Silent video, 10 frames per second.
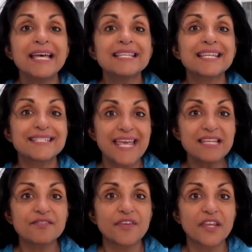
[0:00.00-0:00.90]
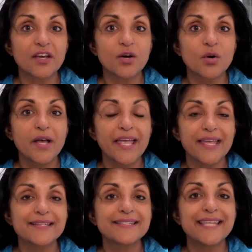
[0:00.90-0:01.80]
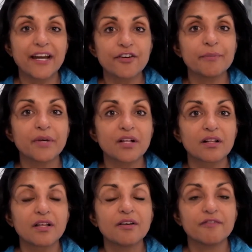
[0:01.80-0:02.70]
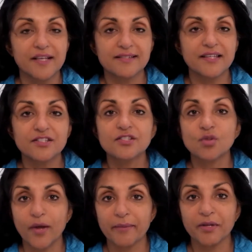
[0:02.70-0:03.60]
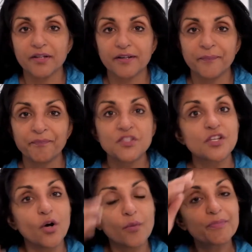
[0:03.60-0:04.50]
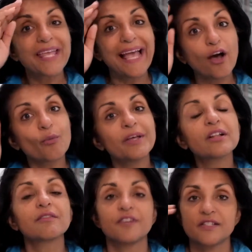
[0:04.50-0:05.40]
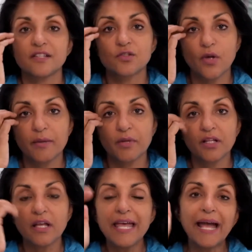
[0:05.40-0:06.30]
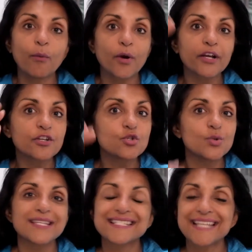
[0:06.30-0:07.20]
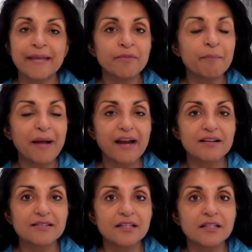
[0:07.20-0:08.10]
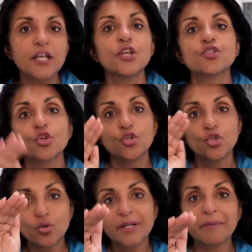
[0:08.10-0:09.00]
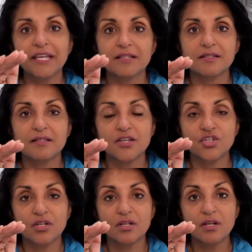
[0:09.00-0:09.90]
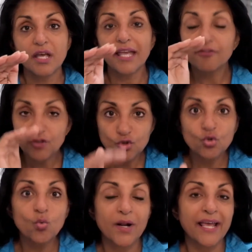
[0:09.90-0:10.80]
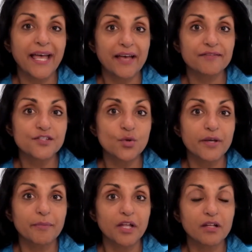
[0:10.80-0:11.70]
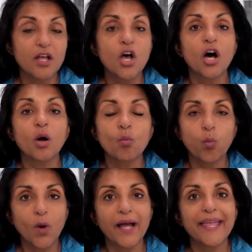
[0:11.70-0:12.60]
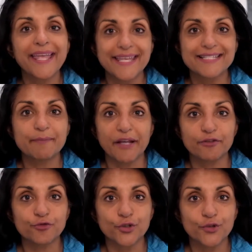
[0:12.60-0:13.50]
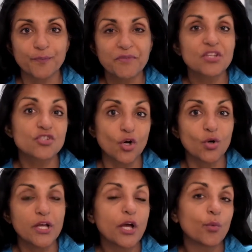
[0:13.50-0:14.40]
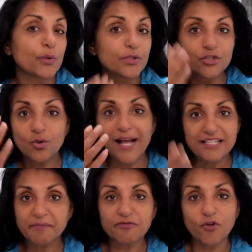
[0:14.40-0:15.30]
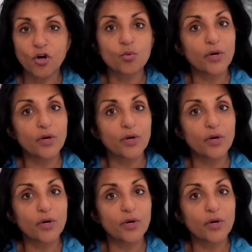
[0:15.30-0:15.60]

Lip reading: Today's video is dairy milk versus soya milk. So, cow milk versus soya milk. And we're going to do the same comparison so you can make a decision if you want to have soya milk on why it's better for you. So, we will do as before.